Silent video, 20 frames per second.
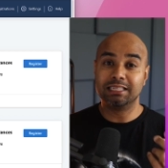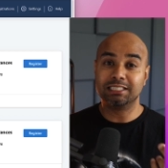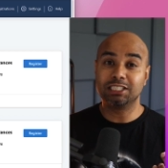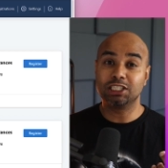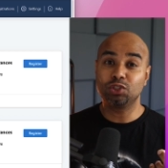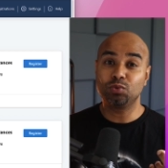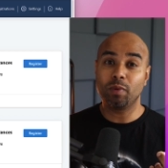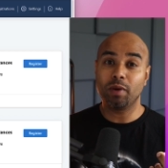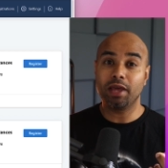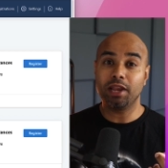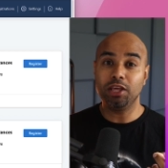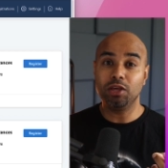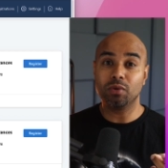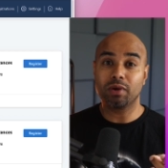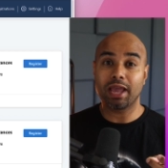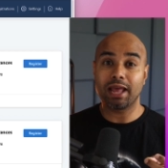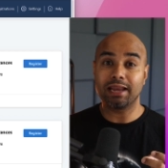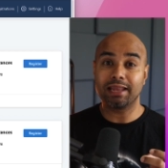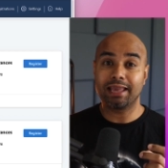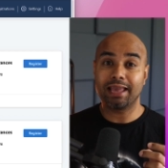This is where
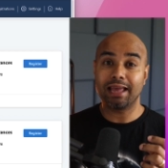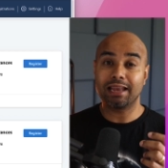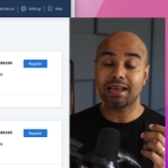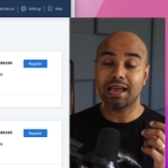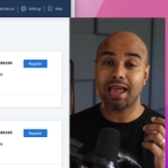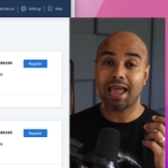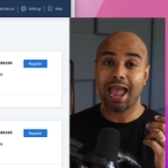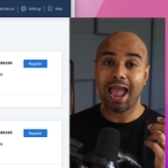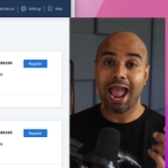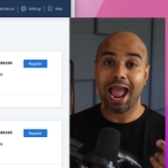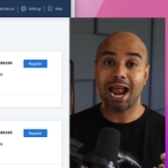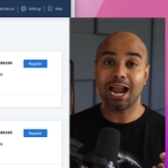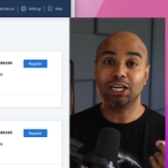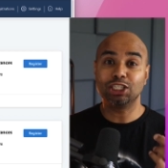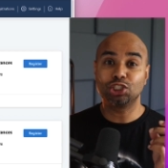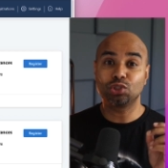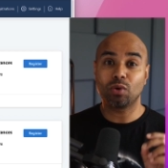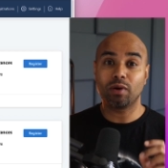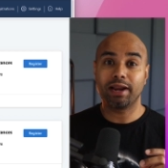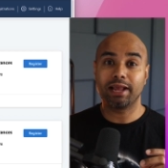you can get
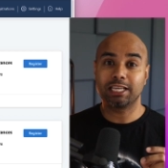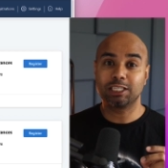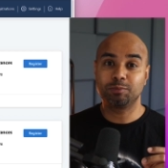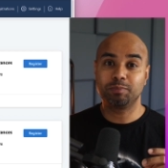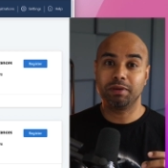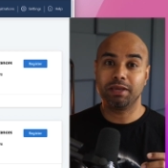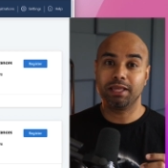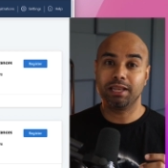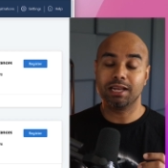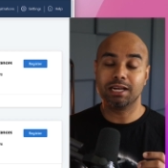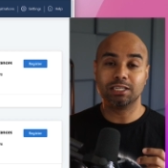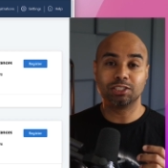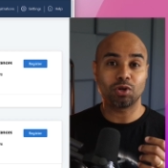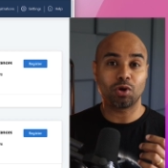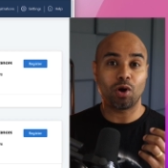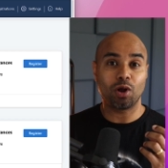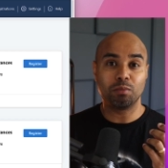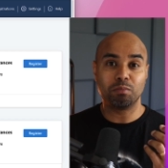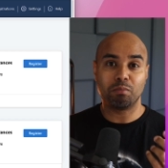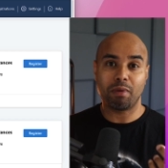hands-on experience
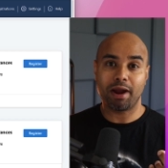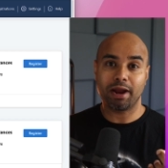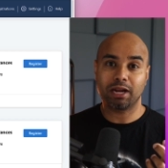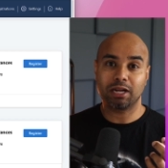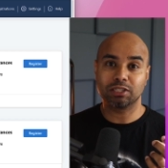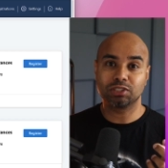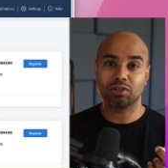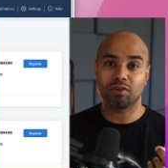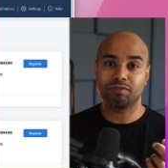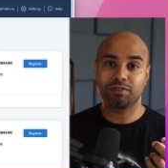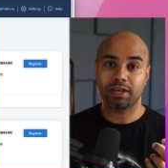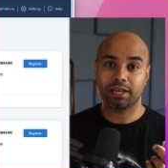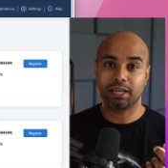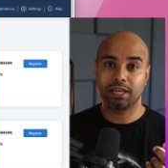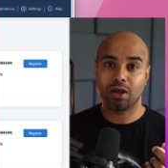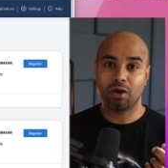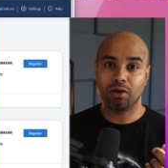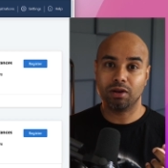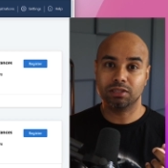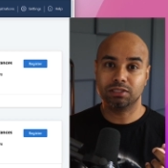on Microsoft
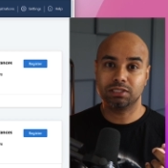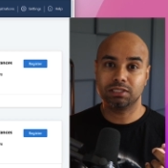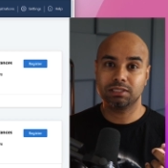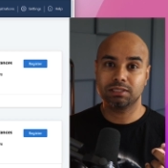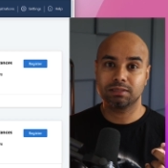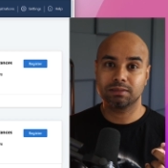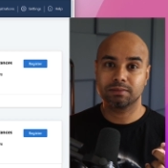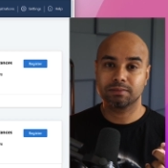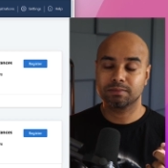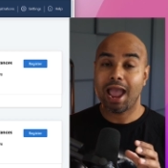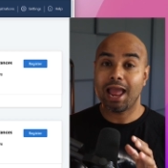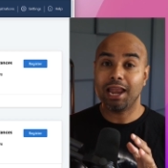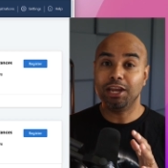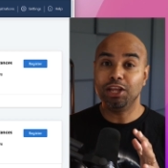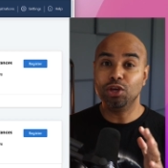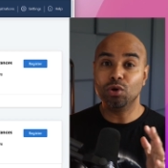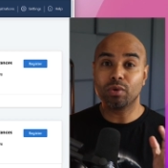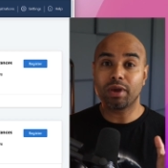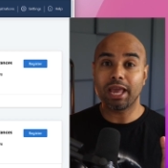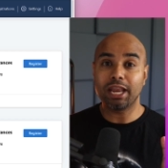technologies
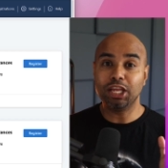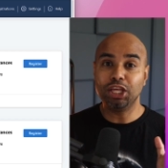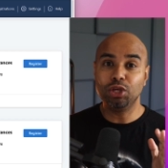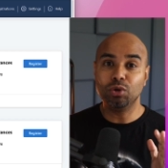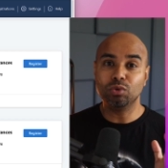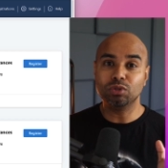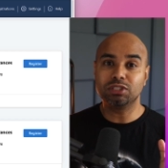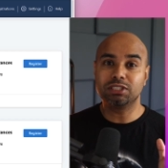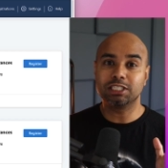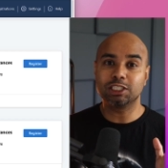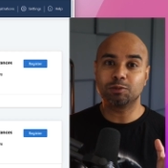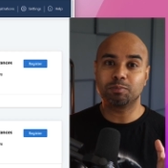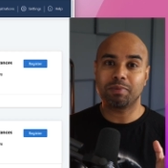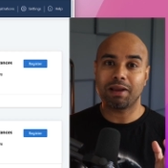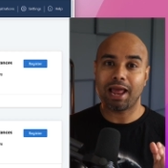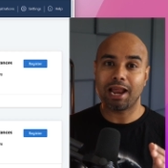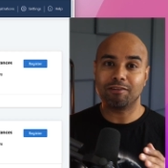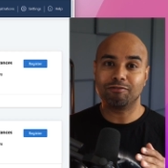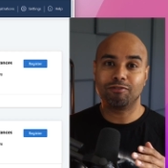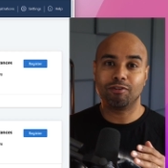and you can use this
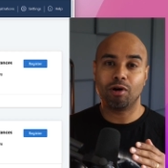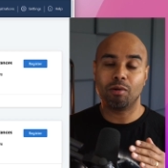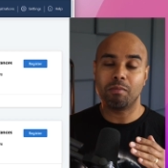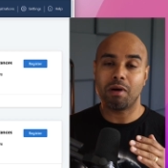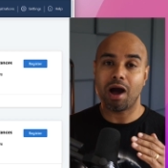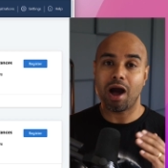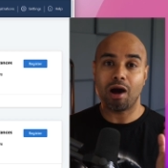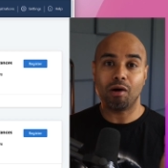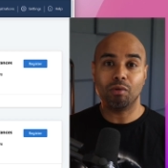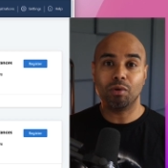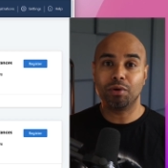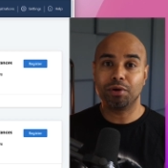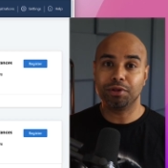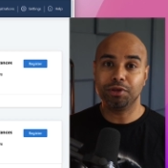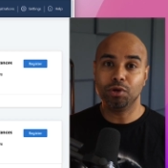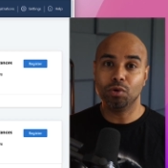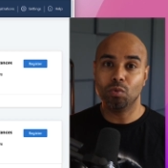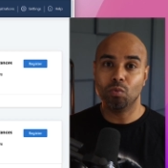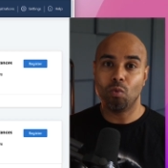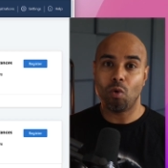platform
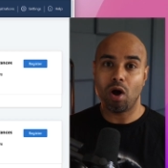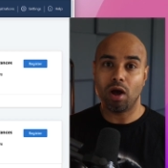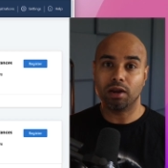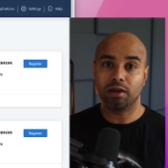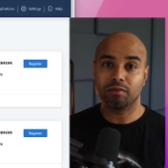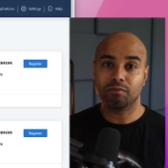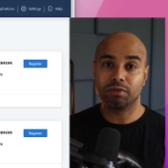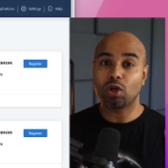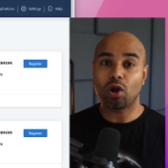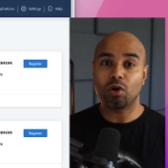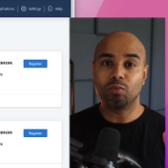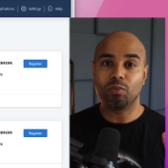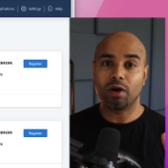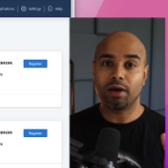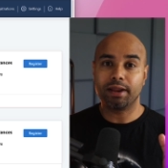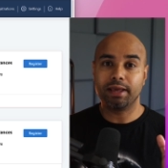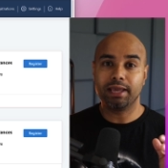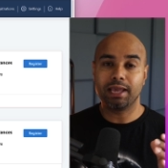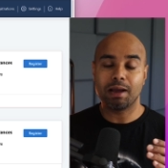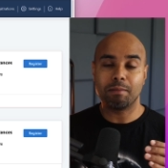however you want without
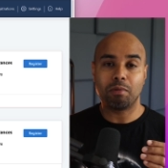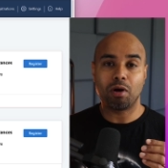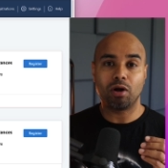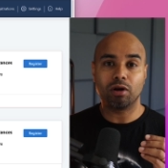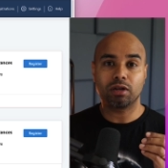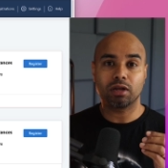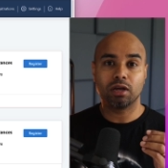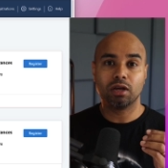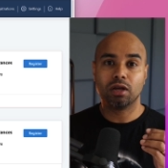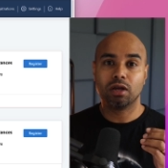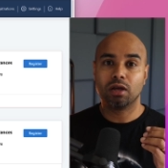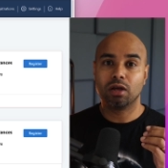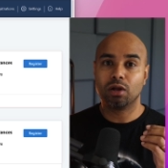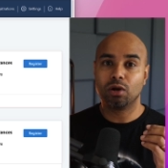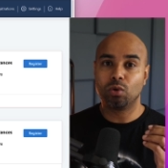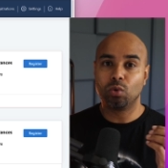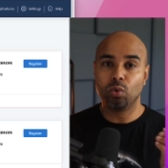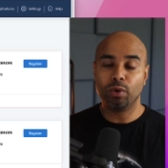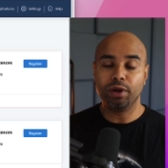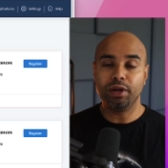worrying about
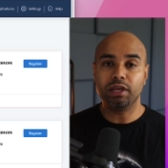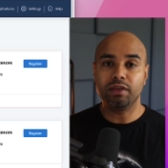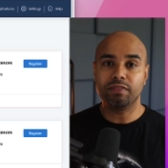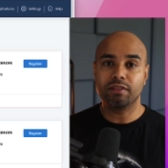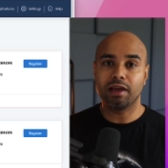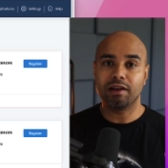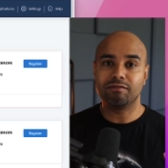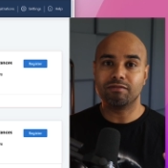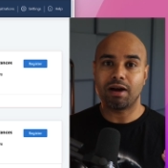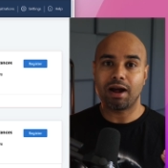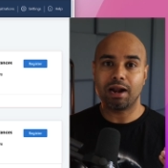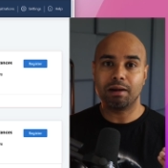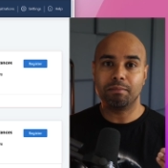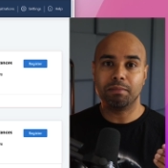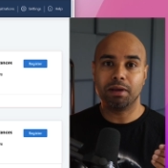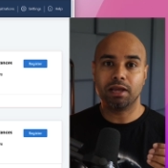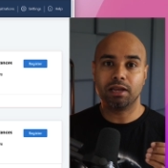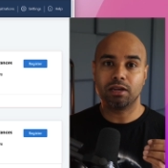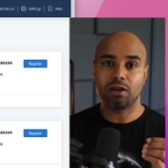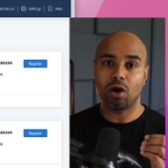ruining the
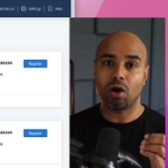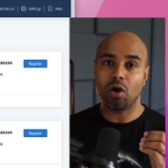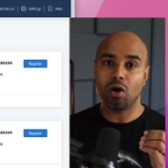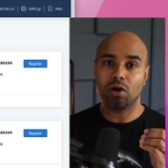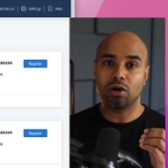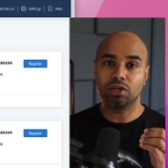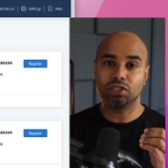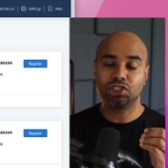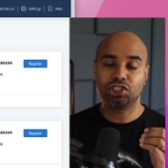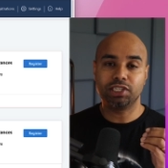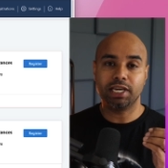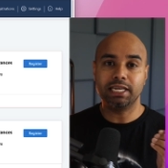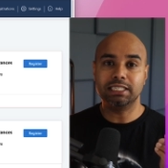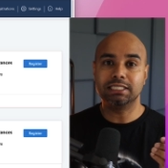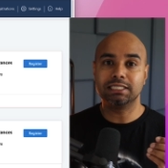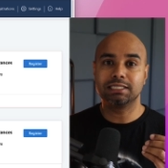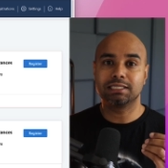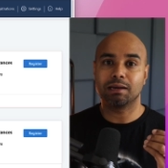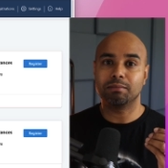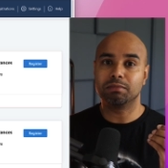environment or
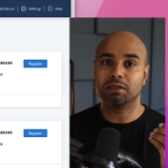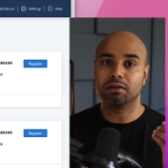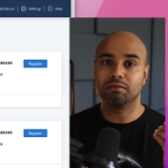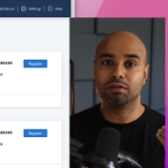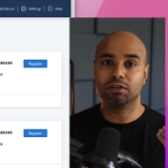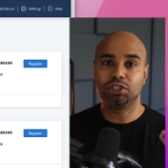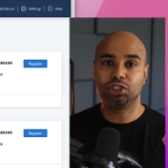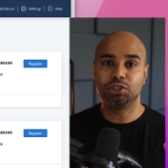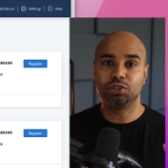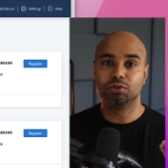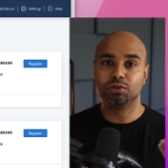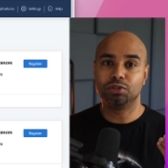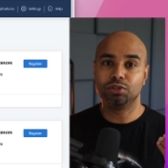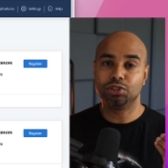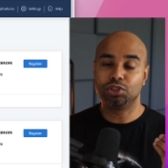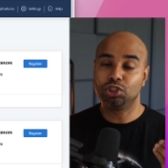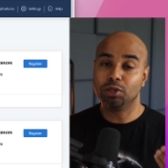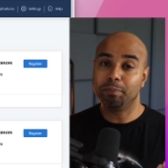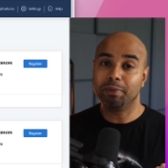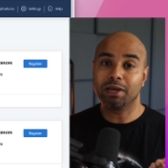changing something which you
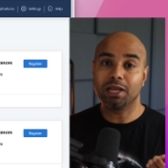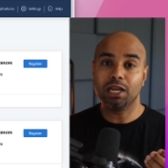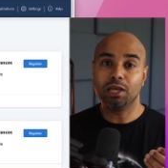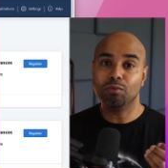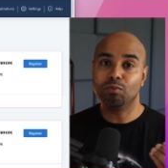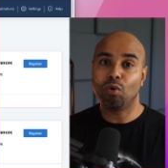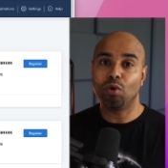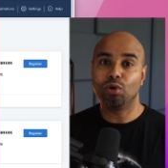typically